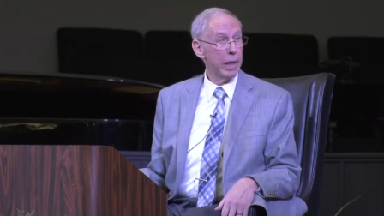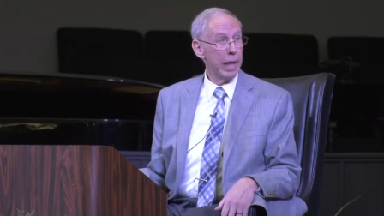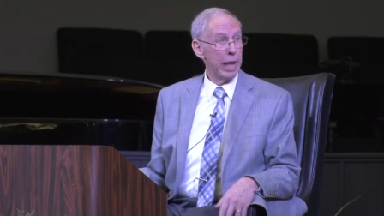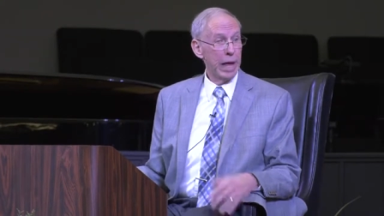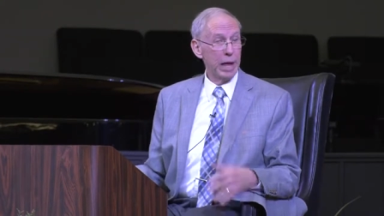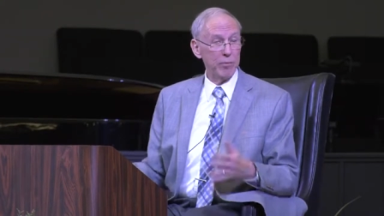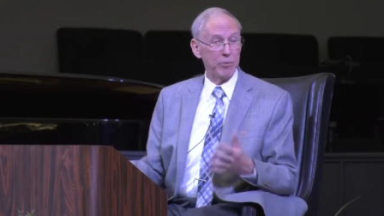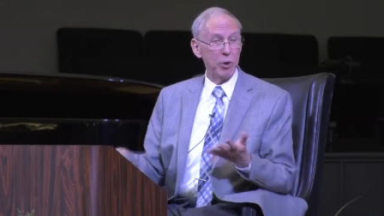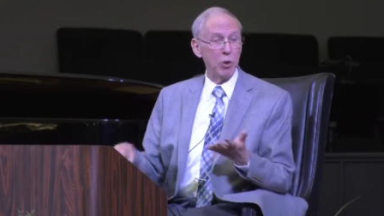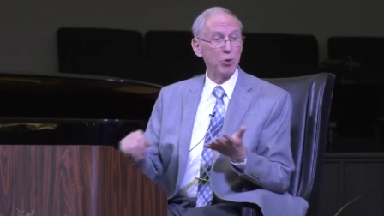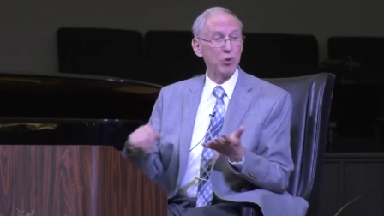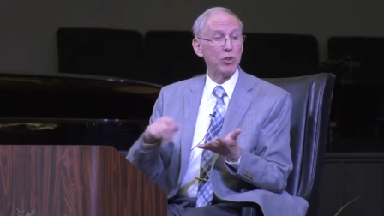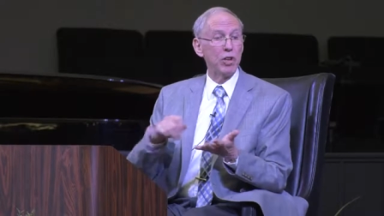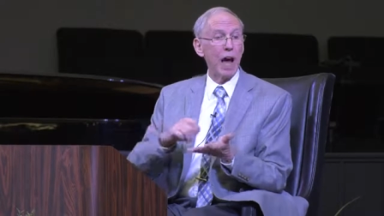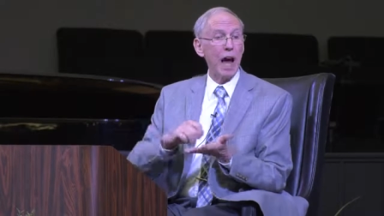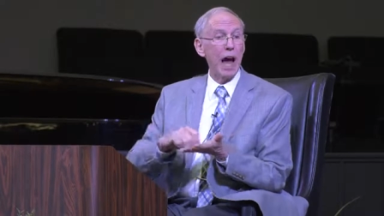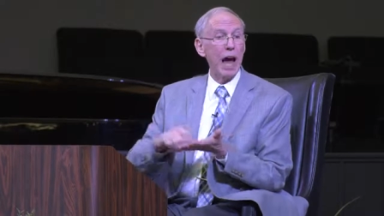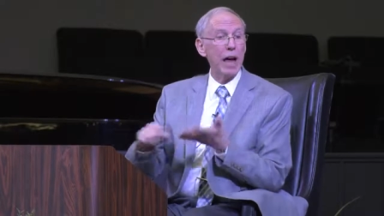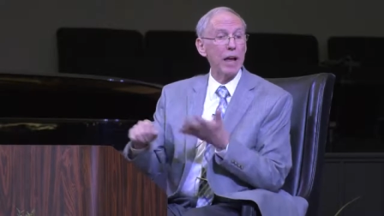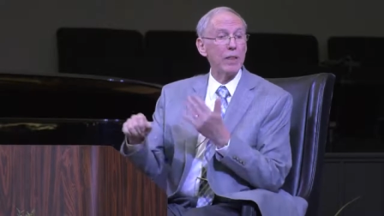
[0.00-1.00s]
If you
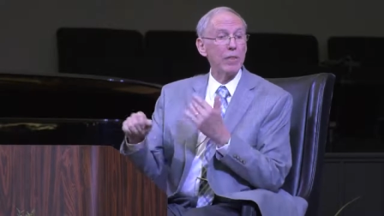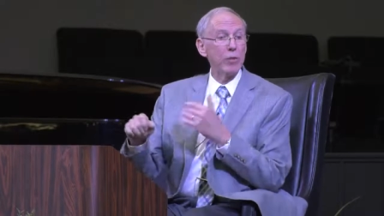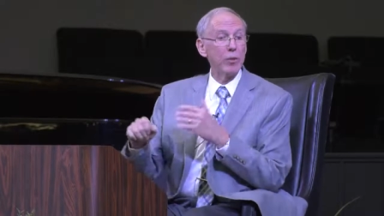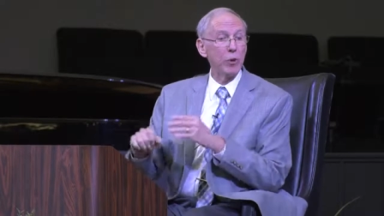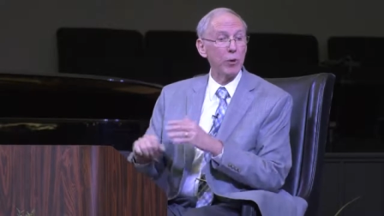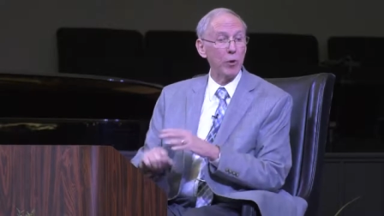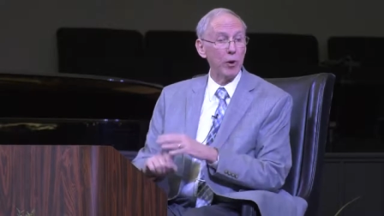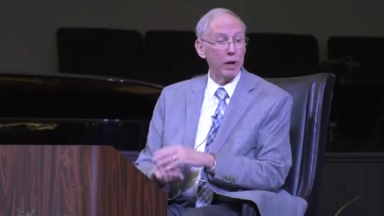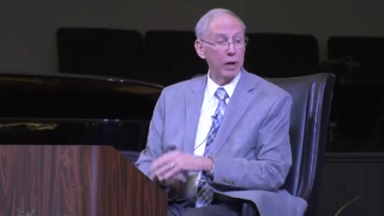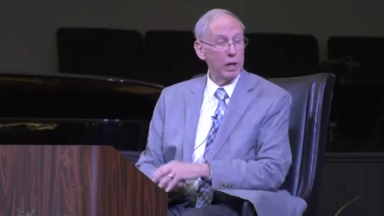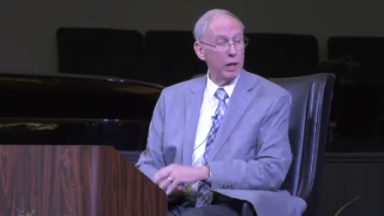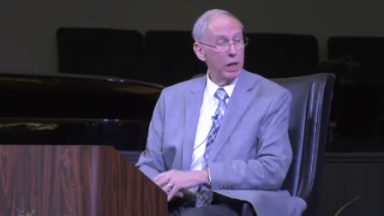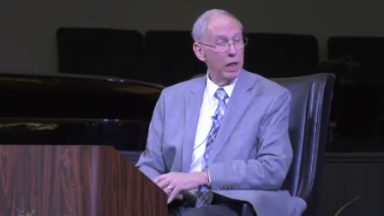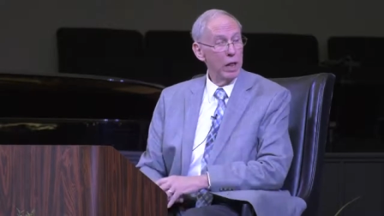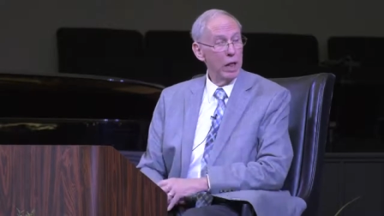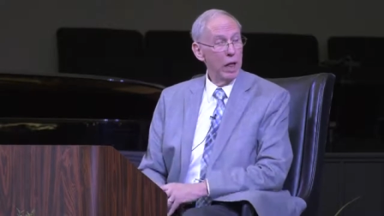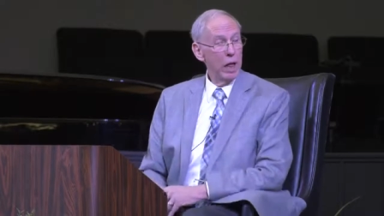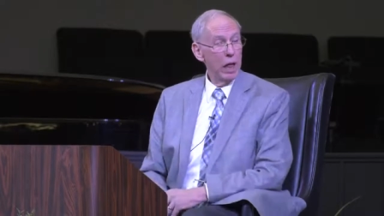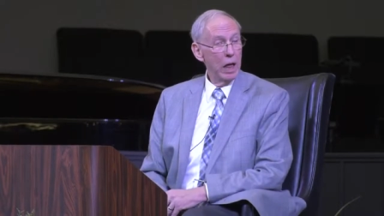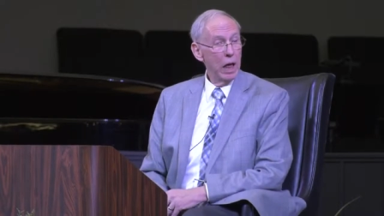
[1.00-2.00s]
tithe during
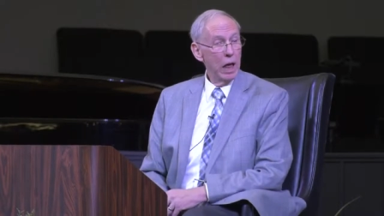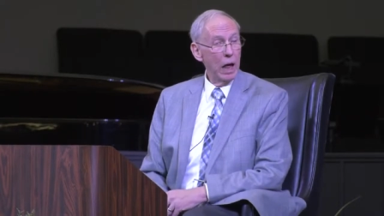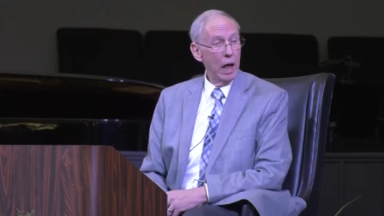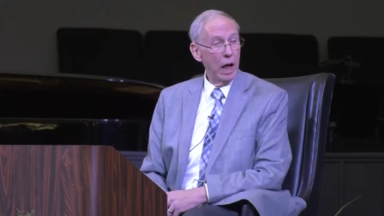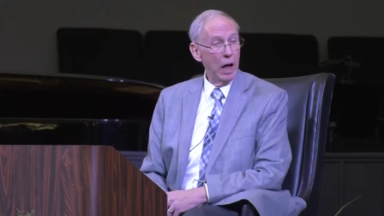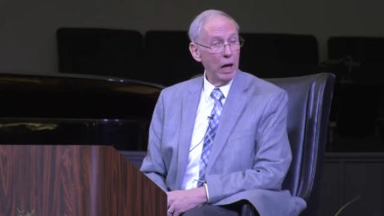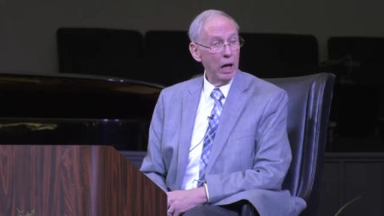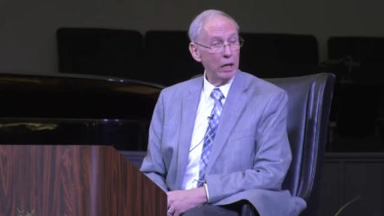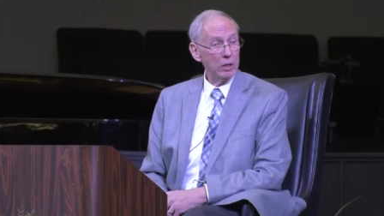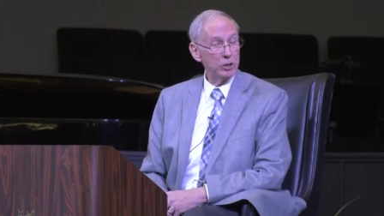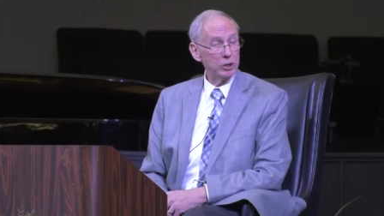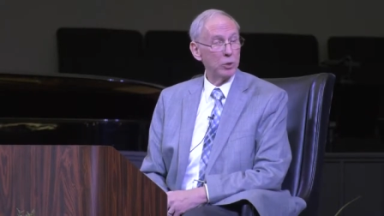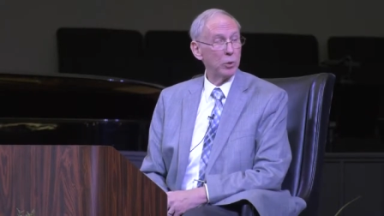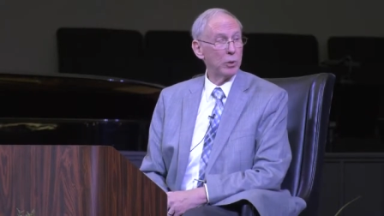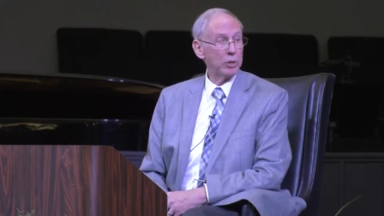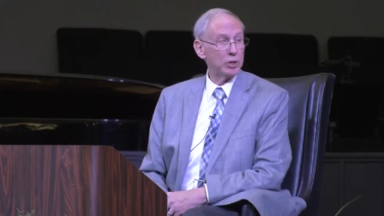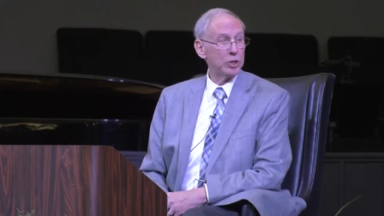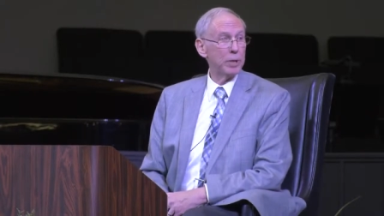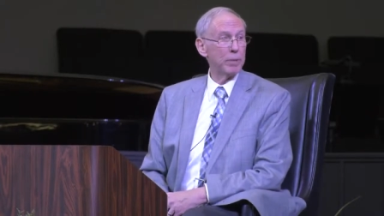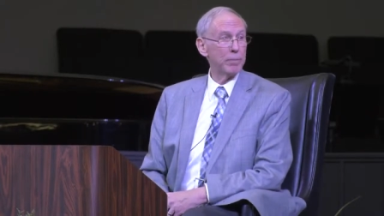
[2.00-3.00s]
uh,
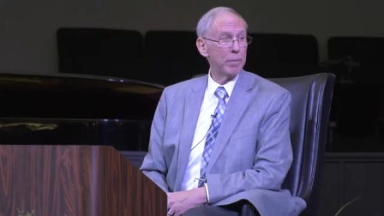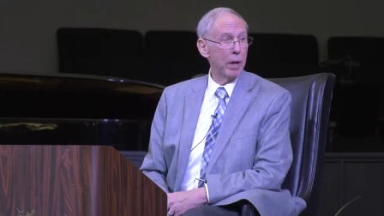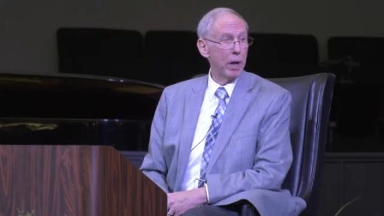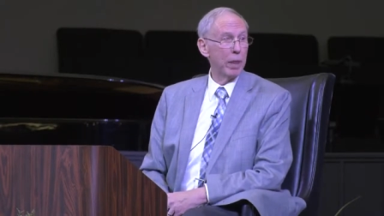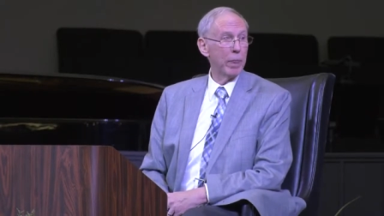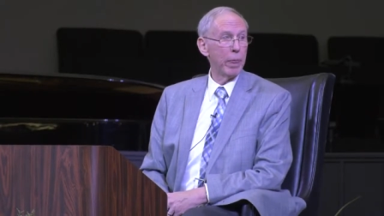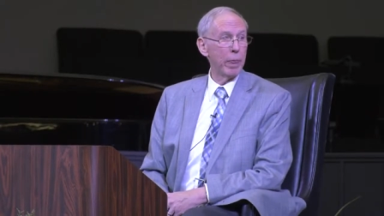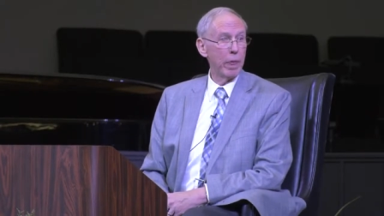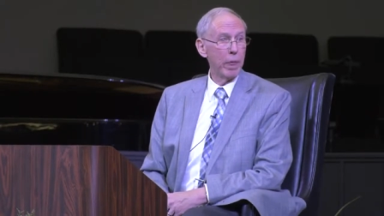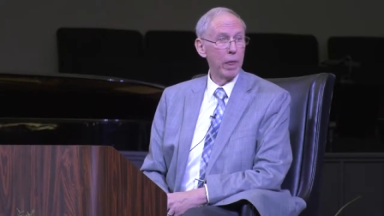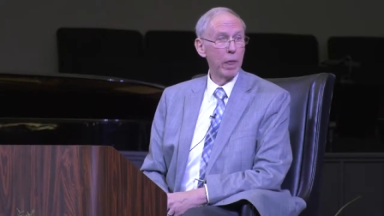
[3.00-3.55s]
Stewardship Month,